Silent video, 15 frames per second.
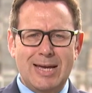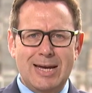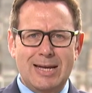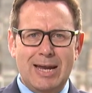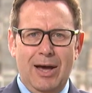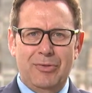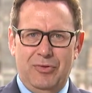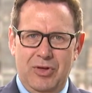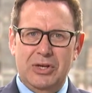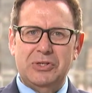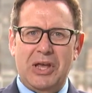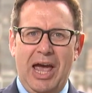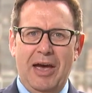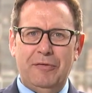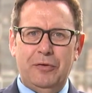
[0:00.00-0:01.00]
Now,
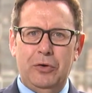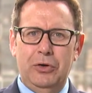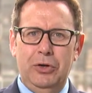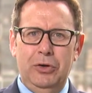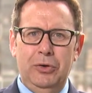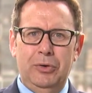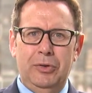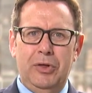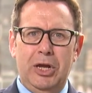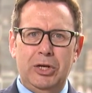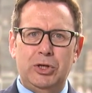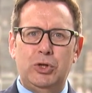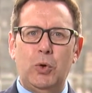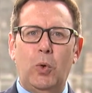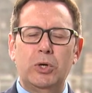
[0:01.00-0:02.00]
this afternoon,
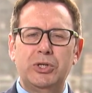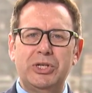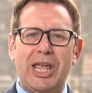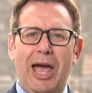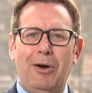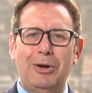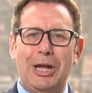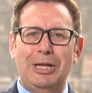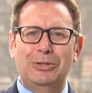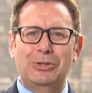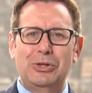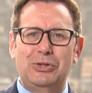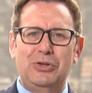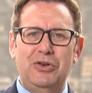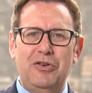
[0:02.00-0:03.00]
the Georgetown
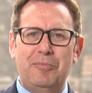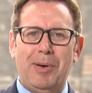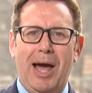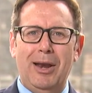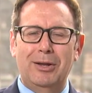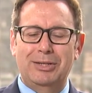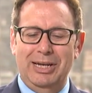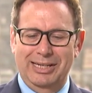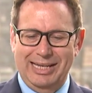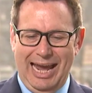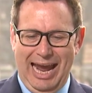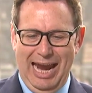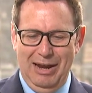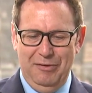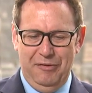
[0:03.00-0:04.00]
Institute of Politics
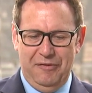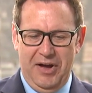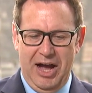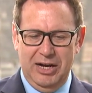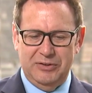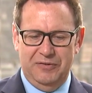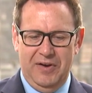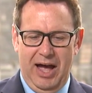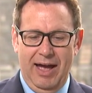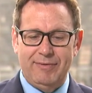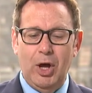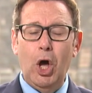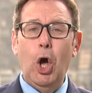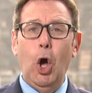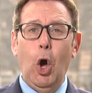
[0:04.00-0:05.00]
and Fox 5